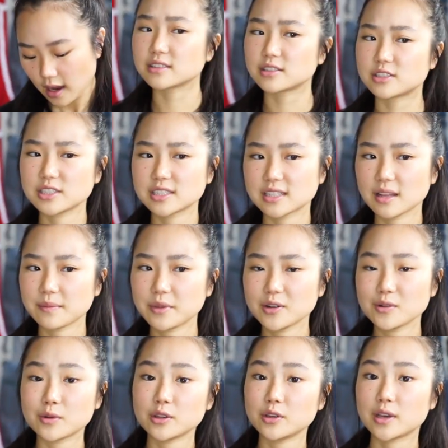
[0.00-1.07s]
Yeah, just
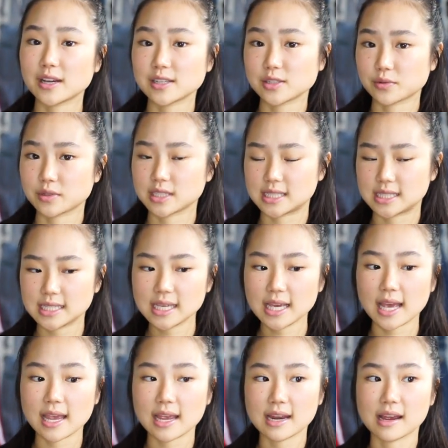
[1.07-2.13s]
let me know what you guys want to
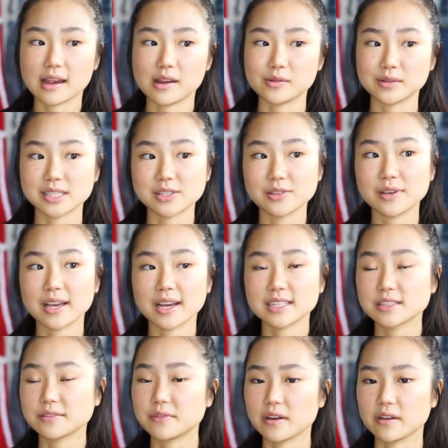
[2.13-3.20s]
see, and I will see
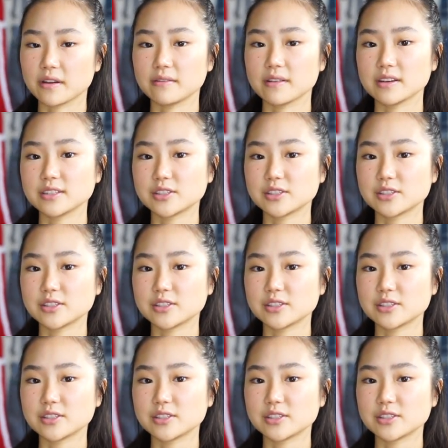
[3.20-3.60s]
you guys very,